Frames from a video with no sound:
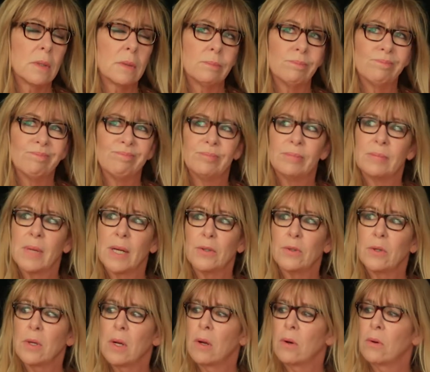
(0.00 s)
Mm, I
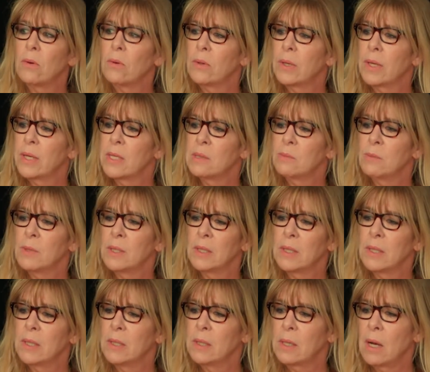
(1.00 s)
don't know,
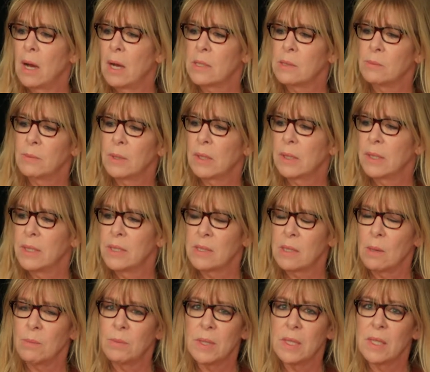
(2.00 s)
kismetly, cosmically,
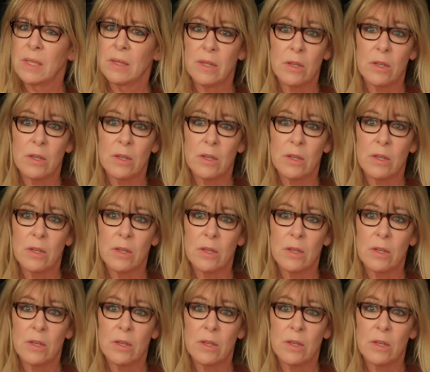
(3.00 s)
something.